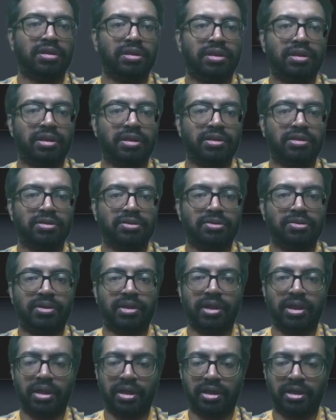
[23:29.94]
That should
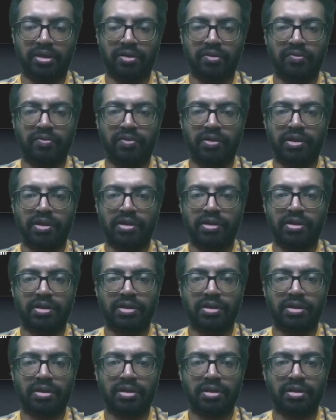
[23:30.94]
take care of it.
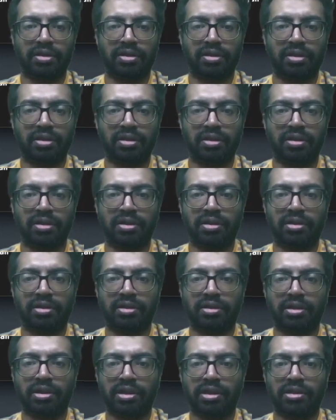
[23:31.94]

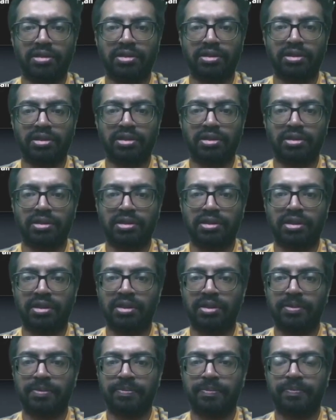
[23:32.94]
Next is
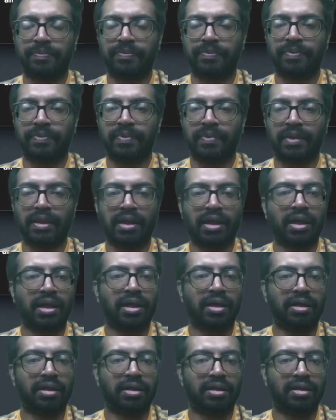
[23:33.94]

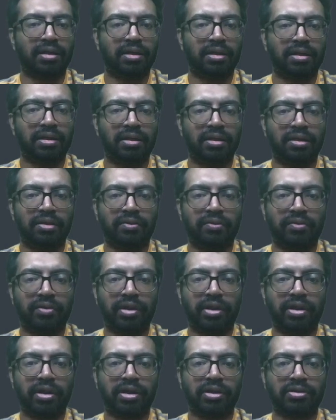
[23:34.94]
where
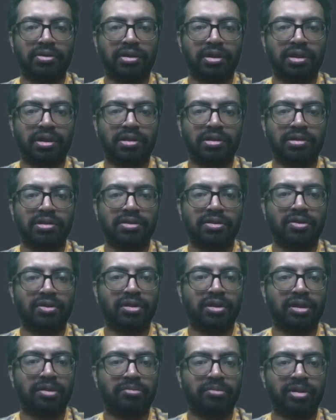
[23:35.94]
it is? This is
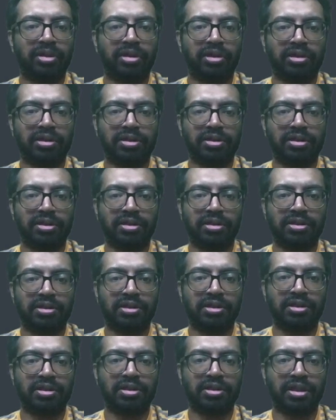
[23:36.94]
not num address. This
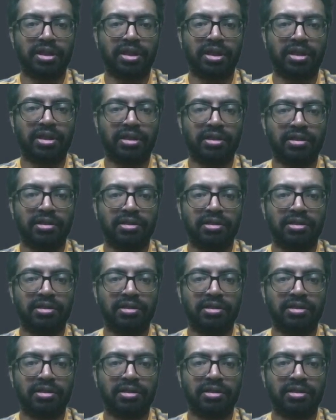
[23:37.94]
is again.